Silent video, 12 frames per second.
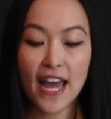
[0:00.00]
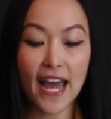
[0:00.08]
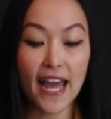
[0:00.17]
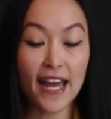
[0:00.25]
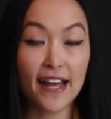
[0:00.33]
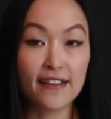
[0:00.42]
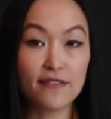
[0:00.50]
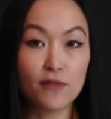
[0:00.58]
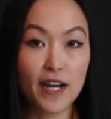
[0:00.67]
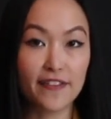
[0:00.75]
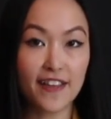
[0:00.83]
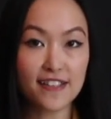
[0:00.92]
And
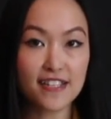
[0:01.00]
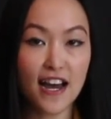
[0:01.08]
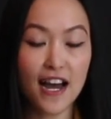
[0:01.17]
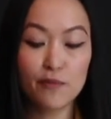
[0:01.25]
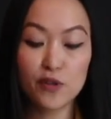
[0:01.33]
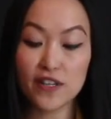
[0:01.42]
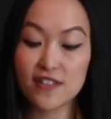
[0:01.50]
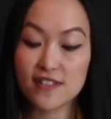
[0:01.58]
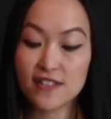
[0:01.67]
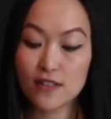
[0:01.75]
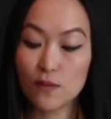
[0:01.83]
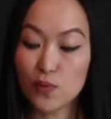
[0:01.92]
at that time, you can
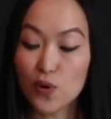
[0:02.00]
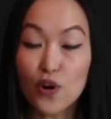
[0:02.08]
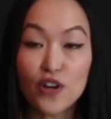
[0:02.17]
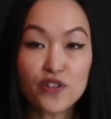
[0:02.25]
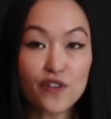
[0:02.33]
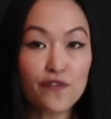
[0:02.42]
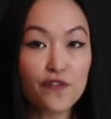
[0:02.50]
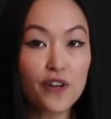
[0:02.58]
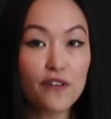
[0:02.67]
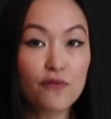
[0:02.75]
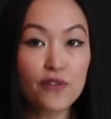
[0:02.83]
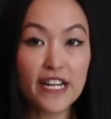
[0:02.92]
still point your
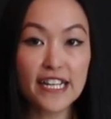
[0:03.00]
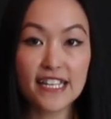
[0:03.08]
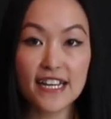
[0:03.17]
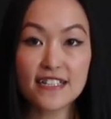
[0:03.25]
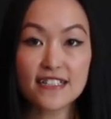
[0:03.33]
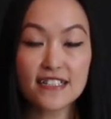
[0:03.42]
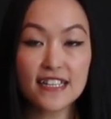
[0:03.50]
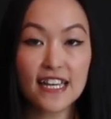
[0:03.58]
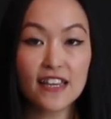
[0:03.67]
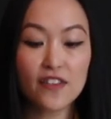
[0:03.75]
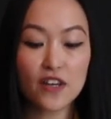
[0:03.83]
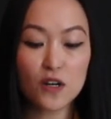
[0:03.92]
foot really nicely
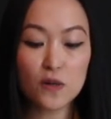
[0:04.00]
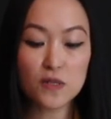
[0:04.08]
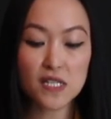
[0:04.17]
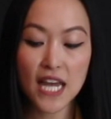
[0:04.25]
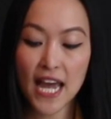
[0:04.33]
in those,